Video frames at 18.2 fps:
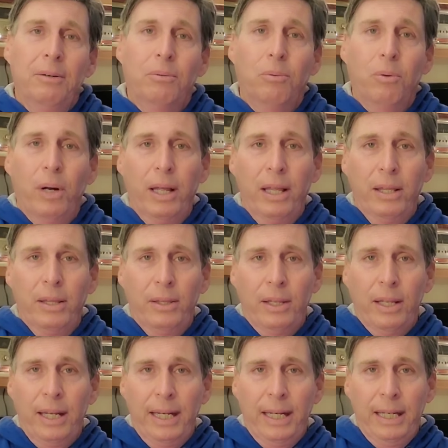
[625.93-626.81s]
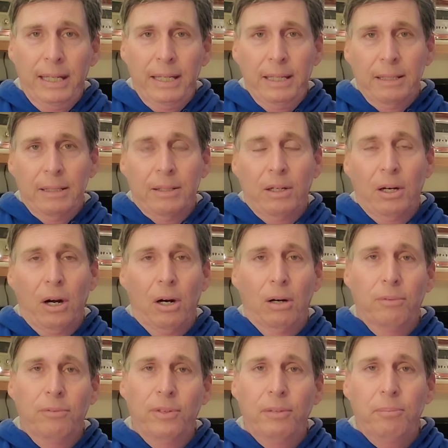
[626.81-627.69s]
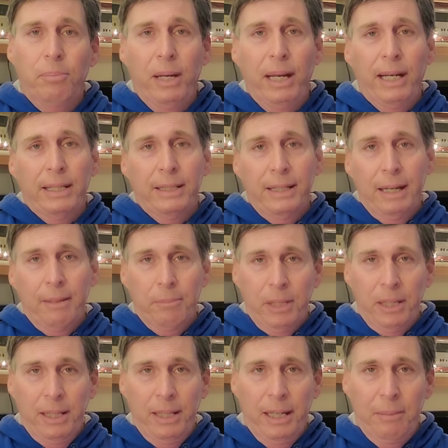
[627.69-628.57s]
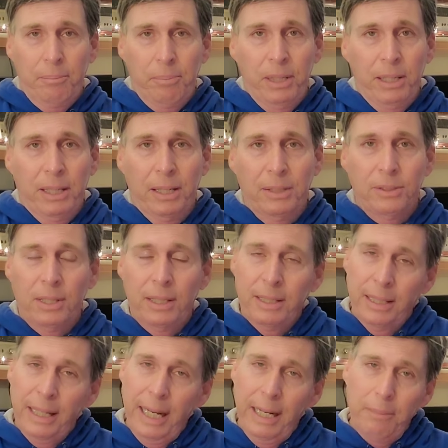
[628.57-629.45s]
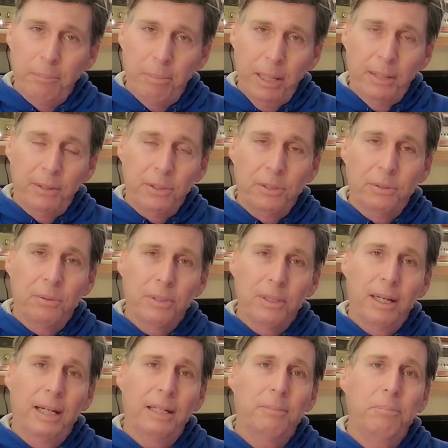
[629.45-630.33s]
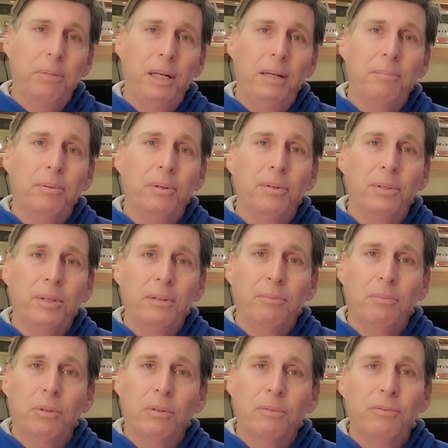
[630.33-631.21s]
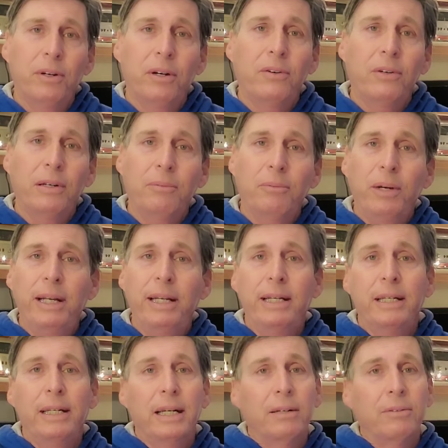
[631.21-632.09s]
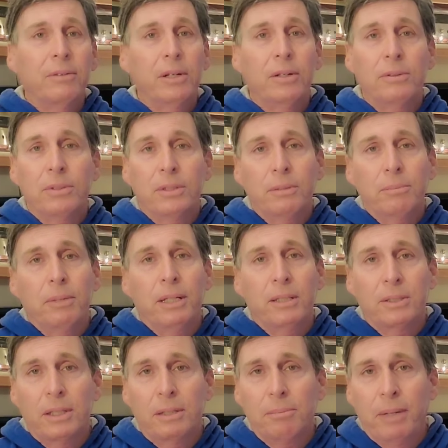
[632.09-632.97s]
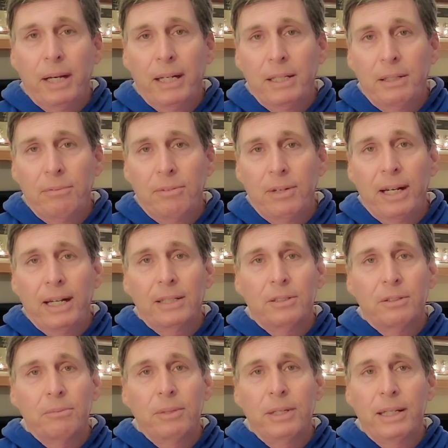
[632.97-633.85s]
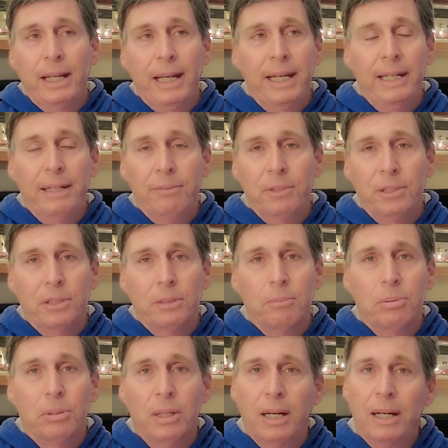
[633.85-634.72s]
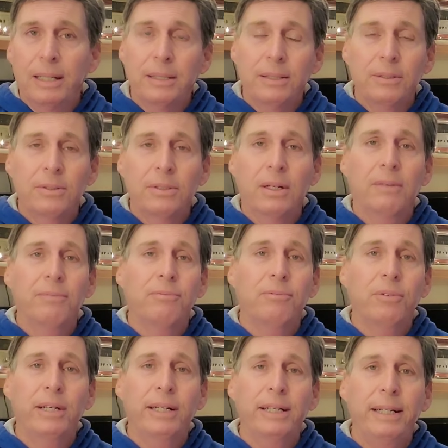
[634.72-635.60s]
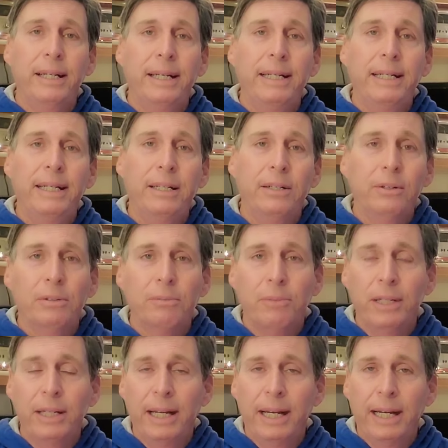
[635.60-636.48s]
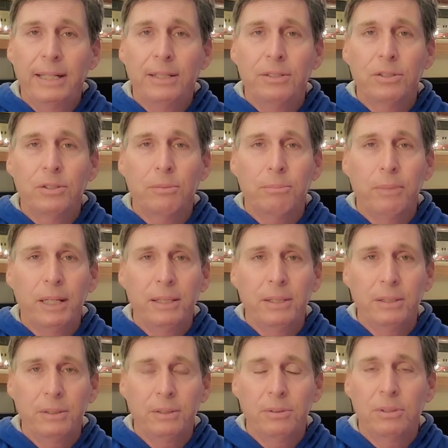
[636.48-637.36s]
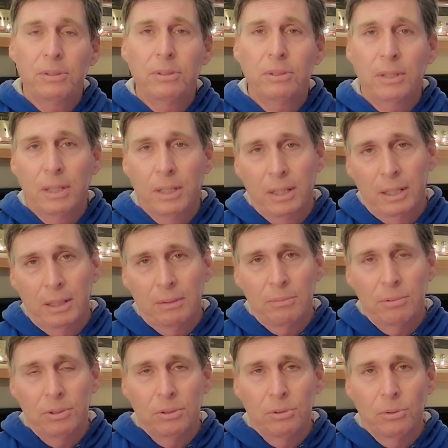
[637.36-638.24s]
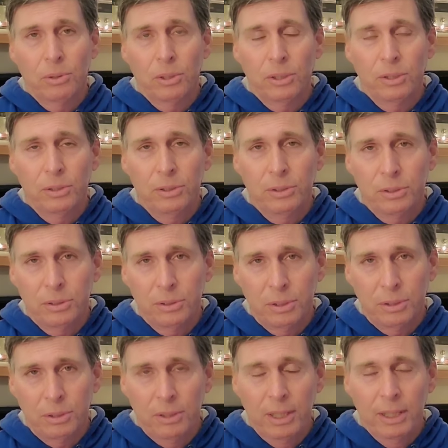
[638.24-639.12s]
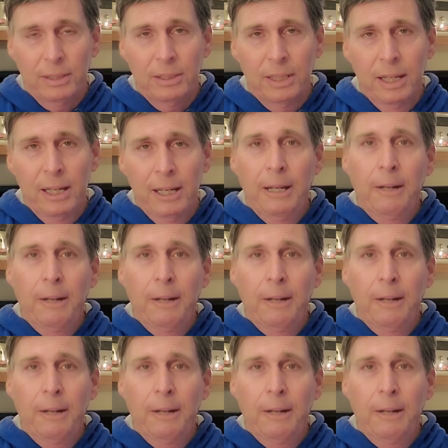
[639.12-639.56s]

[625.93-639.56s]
when the COVID pandemic hit, because it laid bare to a lot of people that we're very weak in our own domestic manufacturing. We can't even supply the stuff we need here, and we had tremendous shortages and things.